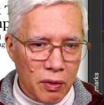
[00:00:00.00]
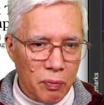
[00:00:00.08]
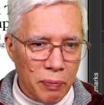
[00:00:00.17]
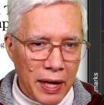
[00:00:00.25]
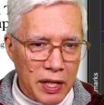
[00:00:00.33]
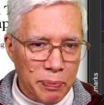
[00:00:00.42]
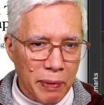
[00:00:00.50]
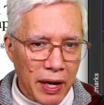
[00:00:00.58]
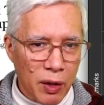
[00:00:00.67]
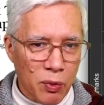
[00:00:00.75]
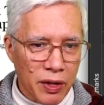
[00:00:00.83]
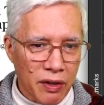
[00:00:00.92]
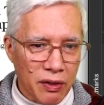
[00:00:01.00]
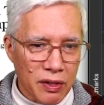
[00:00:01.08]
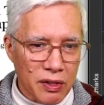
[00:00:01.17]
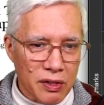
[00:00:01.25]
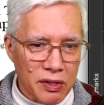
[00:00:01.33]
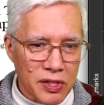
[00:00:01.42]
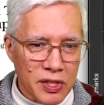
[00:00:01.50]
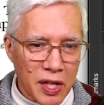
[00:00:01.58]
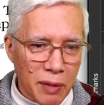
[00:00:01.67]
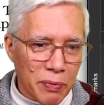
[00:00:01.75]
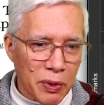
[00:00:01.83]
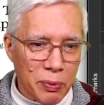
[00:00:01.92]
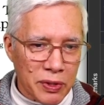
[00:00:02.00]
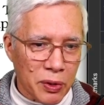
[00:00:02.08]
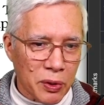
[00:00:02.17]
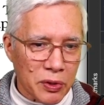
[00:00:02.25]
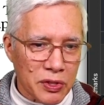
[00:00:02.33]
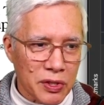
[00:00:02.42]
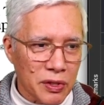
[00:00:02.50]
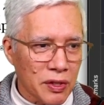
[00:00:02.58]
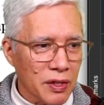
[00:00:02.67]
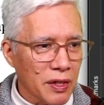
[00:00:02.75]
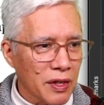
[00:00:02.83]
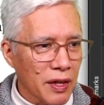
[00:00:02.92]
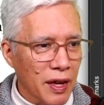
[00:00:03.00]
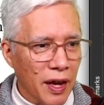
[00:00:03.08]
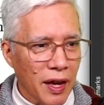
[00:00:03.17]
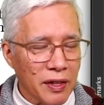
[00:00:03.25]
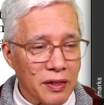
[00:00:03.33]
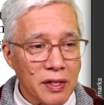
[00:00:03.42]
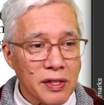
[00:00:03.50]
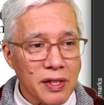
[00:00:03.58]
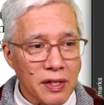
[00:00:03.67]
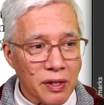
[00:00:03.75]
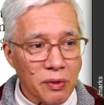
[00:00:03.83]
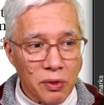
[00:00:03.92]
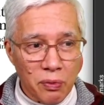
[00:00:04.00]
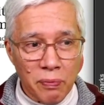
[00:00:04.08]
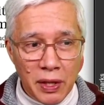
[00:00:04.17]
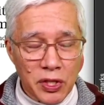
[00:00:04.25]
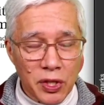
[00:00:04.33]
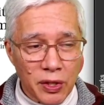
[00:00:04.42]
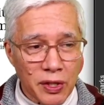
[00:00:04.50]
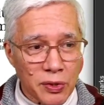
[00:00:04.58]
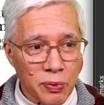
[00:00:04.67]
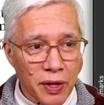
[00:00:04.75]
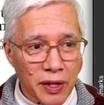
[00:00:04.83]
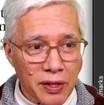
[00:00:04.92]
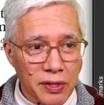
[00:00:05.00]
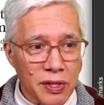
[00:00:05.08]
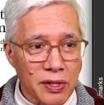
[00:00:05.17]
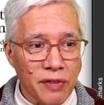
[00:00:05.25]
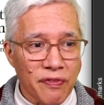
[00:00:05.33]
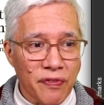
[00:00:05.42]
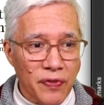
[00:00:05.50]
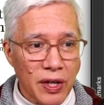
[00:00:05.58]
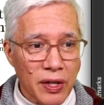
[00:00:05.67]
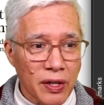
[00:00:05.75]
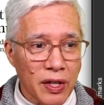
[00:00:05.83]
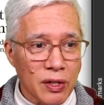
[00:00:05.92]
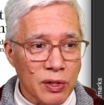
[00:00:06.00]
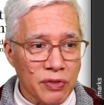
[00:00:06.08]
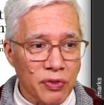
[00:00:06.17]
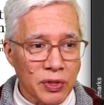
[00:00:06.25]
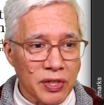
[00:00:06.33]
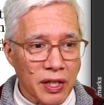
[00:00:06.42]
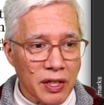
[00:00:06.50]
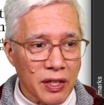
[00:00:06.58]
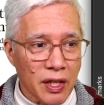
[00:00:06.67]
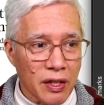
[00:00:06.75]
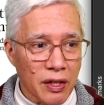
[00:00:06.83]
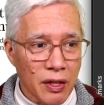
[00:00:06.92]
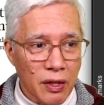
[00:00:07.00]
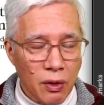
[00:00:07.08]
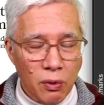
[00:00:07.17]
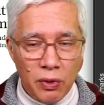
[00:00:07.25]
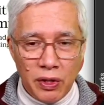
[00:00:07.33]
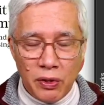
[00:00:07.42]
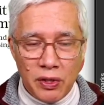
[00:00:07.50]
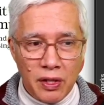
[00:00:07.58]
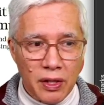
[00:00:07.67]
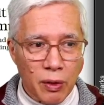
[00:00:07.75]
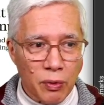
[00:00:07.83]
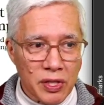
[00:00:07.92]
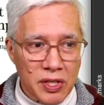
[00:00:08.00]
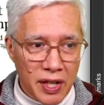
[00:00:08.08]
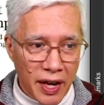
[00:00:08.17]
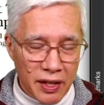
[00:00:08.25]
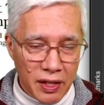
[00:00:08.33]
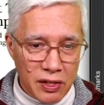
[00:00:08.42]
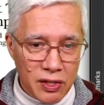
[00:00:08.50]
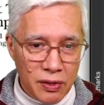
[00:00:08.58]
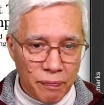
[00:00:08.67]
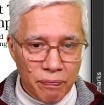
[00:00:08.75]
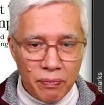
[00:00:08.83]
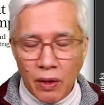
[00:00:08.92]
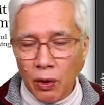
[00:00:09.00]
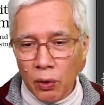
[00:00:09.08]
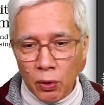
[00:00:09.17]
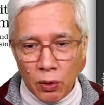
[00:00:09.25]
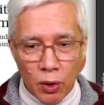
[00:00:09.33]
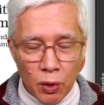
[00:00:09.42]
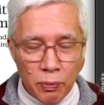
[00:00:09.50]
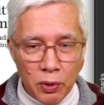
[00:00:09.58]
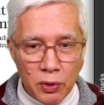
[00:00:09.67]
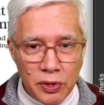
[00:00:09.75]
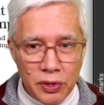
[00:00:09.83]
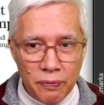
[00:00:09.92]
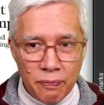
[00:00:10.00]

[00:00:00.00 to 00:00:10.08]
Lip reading: pass back whatever, stub the results. And this, Mudjark is right. This is a very useful technique when you're dealing with statics or globals.